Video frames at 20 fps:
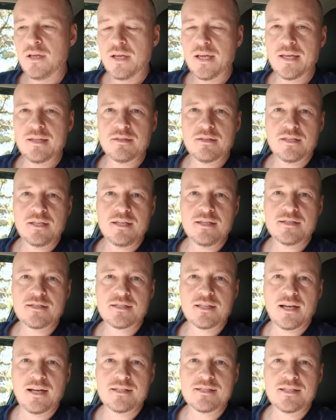And he
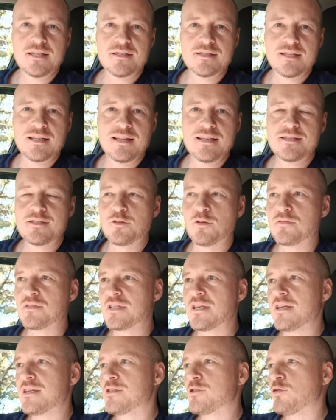starts his list of
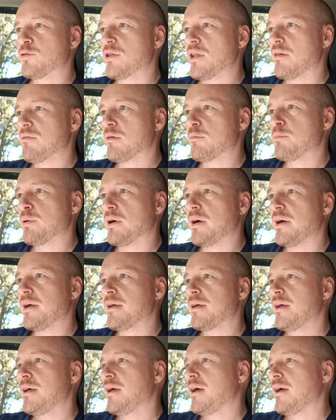things to never buy